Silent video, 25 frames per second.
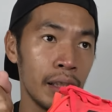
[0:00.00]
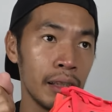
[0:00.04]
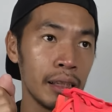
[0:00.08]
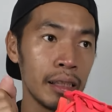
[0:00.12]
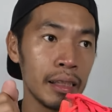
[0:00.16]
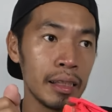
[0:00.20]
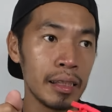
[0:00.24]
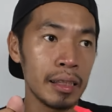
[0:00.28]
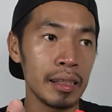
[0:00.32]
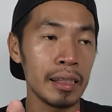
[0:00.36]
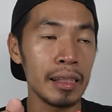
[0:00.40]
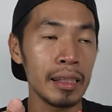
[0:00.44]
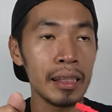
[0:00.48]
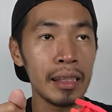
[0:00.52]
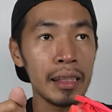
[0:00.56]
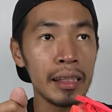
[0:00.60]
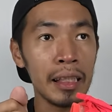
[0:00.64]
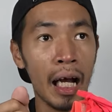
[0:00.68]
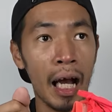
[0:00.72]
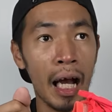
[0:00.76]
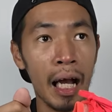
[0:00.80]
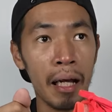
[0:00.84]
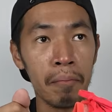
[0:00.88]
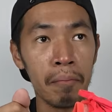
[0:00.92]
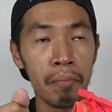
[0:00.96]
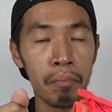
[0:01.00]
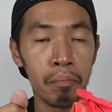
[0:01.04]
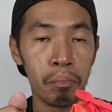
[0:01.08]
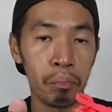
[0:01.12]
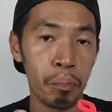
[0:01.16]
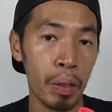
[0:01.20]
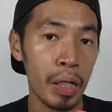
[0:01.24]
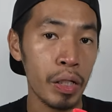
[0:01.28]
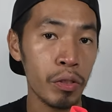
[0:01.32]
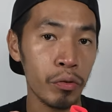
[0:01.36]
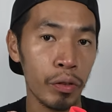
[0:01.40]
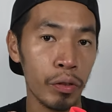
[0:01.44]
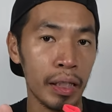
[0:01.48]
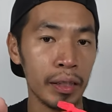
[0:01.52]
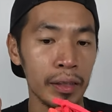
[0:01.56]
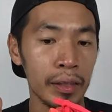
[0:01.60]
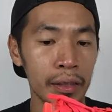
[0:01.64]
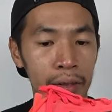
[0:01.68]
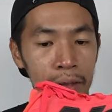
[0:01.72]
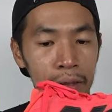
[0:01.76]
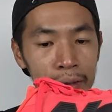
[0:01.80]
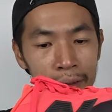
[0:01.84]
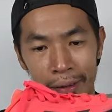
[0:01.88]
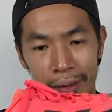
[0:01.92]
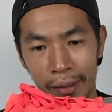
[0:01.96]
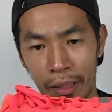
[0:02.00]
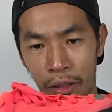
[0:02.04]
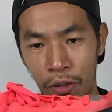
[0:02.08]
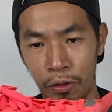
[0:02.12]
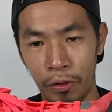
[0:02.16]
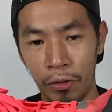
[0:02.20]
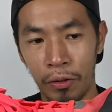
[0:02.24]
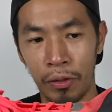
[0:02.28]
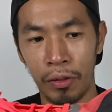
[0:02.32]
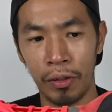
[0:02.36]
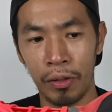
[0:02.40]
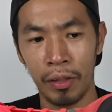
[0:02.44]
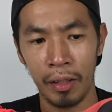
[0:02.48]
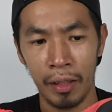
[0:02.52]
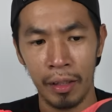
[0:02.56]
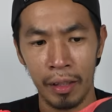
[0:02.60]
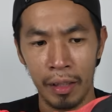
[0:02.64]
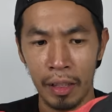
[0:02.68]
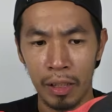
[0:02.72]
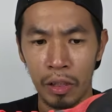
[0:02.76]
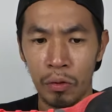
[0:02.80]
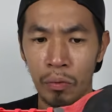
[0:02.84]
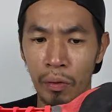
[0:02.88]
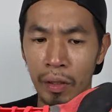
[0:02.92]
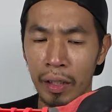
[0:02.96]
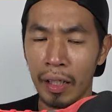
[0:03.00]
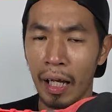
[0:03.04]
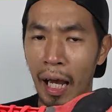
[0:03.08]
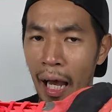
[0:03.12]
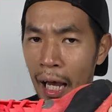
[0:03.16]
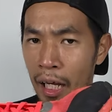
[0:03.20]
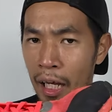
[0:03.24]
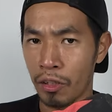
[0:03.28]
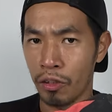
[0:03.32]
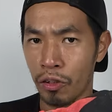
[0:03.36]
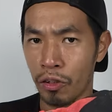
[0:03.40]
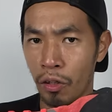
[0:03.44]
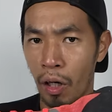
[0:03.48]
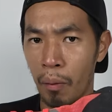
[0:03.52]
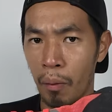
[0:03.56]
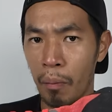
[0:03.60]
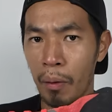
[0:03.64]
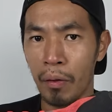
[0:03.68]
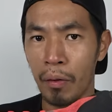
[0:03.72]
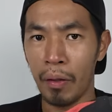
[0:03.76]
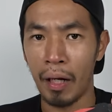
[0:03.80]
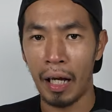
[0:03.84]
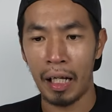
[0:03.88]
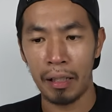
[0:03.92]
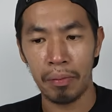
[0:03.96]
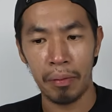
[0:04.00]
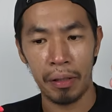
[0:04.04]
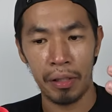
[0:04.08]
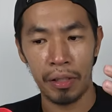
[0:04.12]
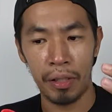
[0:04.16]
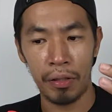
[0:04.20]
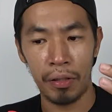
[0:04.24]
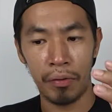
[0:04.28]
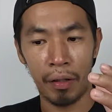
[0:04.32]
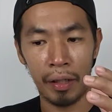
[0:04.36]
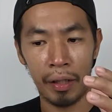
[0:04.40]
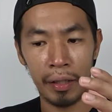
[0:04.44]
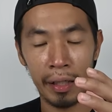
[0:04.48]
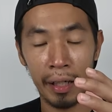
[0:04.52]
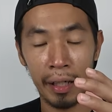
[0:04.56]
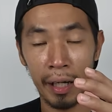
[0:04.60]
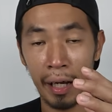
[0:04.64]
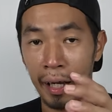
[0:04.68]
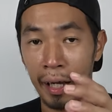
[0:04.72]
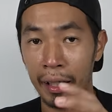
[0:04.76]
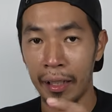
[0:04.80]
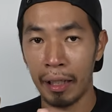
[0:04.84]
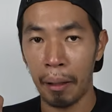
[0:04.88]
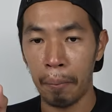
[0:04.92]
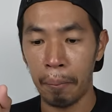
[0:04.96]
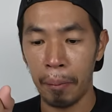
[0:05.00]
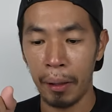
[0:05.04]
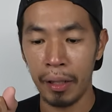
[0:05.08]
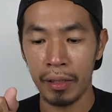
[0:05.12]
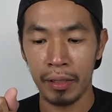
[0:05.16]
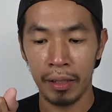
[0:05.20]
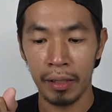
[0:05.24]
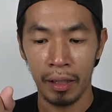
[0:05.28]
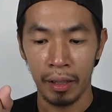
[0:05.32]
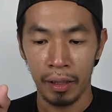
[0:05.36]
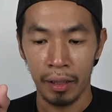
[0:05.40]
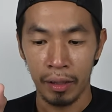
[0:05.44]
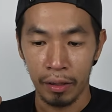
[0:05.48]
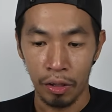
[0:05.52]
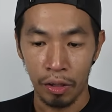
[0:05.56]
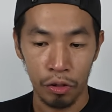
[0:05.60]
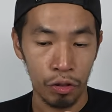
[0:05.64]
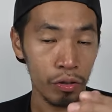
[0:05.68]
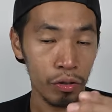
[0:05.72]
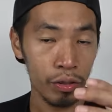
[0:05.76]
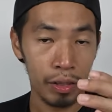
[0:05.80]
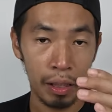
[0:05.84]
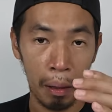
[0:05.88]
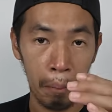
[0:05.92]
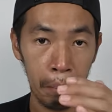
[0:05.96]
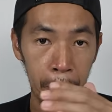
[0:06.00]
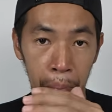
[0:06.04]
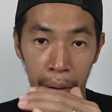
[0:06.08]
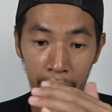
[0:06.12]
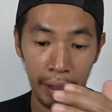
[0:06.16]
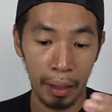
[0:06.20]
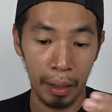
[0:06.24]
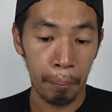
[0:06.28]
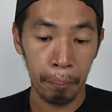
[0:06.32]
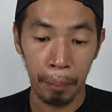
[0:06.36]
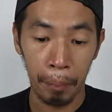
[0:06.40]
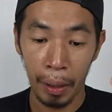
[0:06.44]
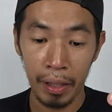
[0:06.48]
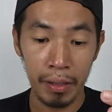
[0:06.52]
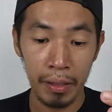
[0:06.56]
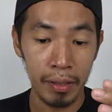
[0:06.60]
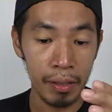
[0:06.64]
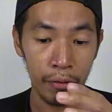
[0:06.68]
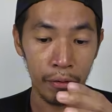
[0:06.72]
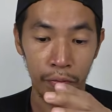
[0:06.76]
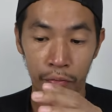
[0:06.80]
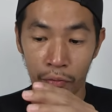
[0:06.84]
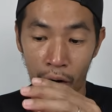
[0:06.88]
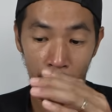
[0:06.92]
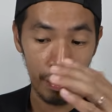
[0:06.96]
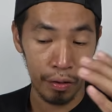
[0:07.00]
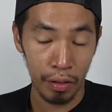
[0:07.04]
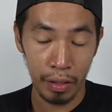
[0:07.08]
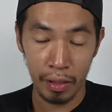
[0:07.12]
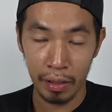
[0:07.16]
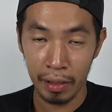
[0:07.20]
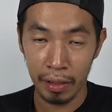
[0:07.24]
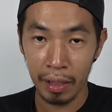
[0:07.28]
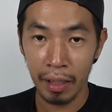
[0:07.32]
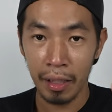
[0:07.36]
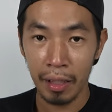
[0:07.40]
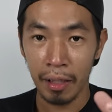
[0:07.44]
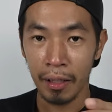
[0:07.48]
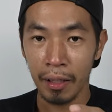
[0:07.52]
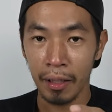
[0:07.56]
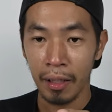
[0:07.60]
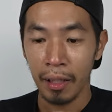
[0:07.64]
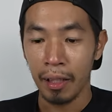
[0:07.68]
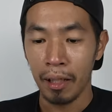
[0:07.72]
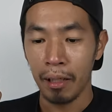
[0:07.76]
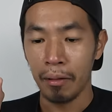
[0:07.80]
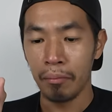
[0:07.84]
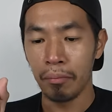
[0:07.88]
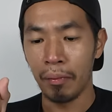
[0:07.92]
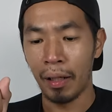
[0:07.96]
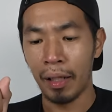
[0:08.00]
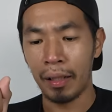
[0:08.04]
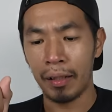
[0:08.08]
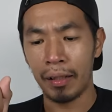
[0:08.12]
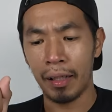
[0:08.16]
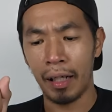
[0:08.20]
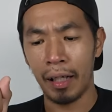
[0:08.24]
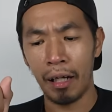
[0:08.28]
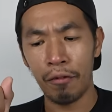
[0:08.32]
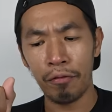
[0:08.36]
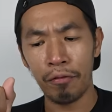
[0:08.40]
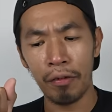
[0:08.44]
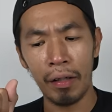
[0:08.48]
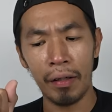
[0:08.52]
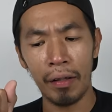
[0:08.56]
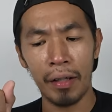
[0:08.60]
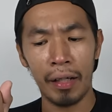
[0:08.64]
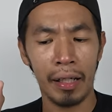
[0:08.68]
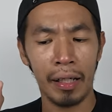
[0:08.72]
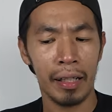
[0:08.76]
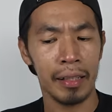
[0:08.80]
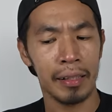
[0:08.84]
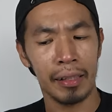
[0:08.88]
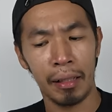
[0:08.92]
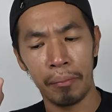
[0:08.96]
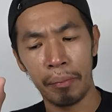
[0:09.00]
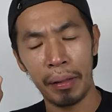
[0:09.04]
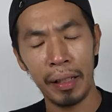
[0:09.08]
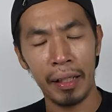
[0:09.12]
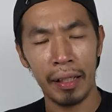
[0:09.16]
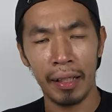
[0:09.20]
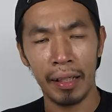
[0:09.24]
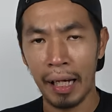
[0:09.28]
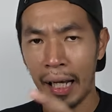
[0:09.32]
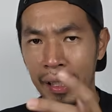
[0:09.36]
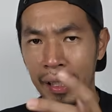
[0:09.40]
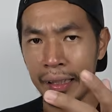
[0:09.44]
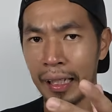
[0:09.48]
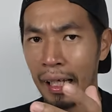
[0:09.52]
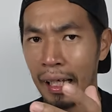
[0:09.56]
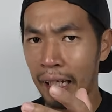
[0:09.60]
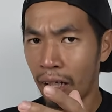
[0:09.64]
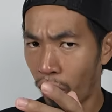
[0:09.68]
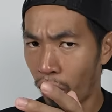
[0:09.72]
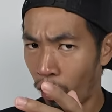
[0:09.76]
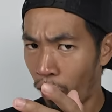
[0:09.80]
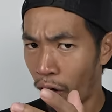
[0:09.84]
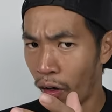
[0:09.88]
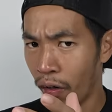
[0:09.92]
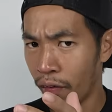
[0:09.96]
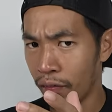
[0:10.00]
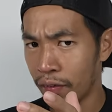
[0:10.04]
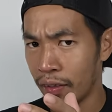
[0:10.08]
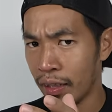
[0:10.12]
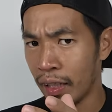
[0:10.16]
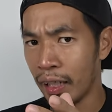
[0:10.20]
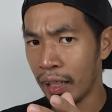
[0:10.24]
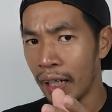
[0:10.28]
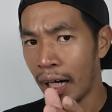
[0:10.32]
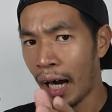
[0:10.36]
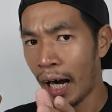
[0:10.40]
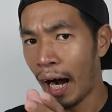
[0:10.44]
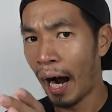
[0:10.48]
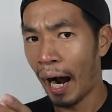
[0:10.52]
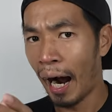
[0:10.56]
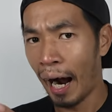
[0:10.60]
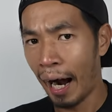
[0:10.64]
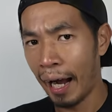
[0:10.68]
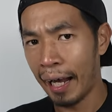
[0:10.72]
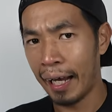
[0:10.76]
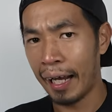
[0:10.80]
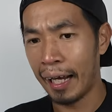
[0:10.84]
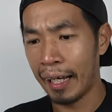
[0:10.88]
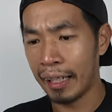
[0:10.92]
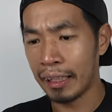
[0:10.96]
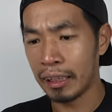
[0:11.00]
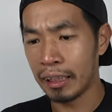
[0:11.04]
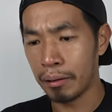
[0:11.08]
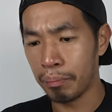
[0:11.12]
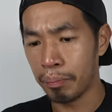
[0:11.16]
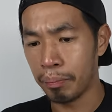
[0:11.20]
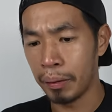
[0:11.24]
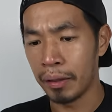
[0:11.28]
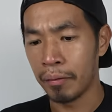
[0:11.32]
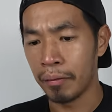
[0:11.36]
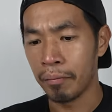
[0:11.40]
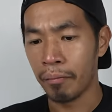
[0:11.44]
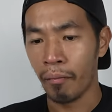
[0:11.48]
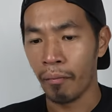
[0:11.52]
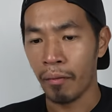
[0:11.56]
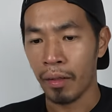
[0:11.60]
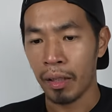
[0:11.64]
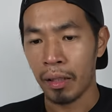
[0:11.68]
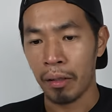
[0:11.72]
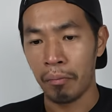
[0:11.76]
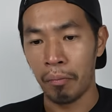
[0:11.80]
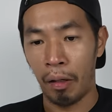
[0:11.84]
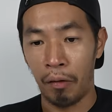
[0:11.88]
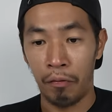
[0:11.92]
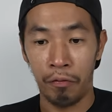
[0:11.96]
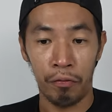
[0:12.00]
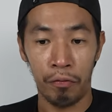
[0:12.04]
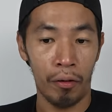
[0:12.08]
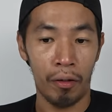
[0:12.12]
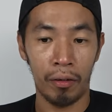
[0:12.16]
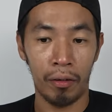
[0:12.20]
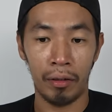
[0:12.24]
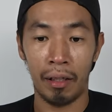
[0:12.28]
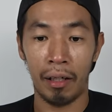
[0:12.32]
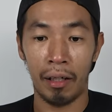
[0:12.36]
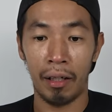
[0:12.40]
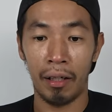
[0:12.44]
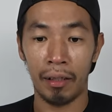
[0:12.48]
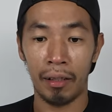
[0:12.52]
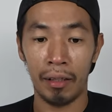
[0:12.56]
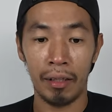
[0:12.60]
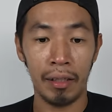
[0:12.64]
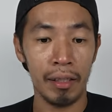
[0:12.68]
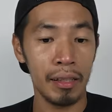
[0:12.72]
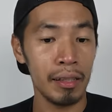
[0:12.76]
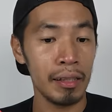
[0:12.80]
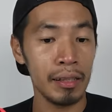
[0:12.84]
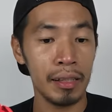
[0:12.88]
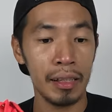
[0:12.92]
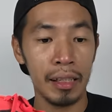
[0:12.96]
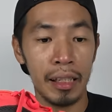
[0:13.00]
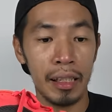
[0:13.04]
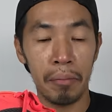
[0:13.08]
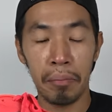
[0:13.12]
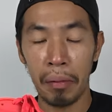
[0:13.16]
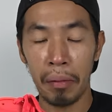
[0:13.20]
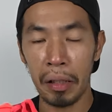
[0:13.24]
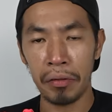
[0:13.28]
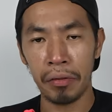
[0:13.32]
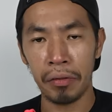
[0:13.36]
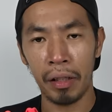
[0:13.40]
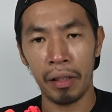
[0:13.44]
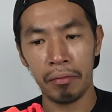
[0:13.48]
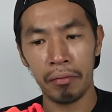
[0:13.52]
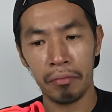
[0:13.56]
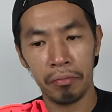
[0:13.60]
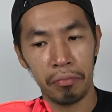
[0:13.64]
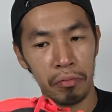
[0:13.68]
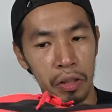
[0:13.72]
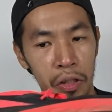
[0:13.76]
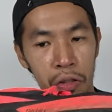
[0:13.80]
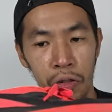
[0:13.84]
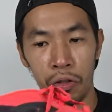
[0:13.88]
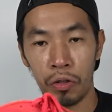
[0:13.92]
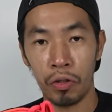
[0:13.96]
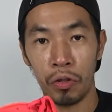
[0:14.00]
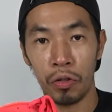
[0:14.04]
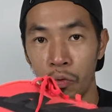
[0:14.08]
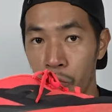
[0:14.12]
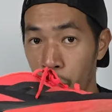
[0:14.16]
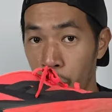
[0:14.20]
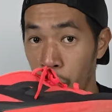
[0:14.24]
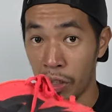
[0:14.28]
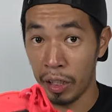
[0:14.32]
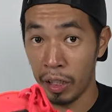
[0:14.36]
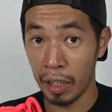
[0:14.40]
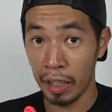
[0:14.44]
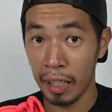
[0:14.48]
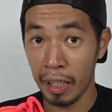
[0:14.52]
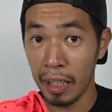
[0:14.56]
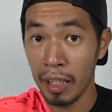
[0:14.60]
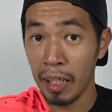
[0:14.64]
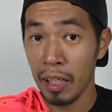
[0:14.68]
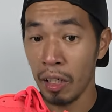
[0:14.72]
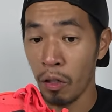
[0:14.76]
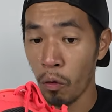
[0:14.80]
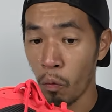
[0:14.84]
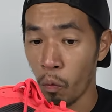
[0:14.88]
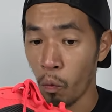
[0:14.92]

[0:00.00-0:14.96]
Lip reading: easy and base run. The shoes, it's really enjoyable, especially running at that pace. The shoes can pick up pace very easy, but I found it's a bit lacking on the high end speed. But for the easy base run, the shoes really